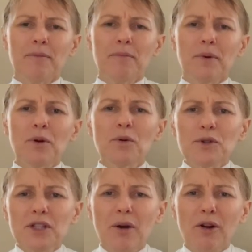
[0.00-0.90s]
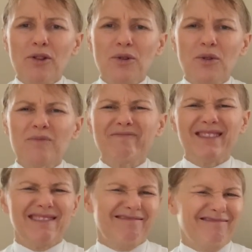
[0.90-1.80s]
But also I
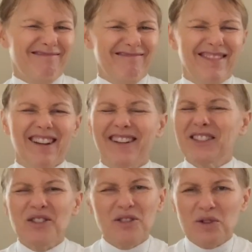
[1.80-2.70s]
thought, it's nothing